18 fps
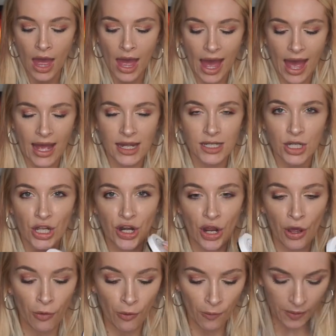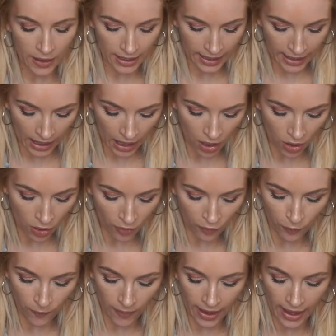and I know I'm gonna get a lot
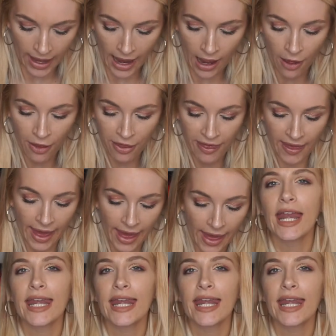of wear out of that.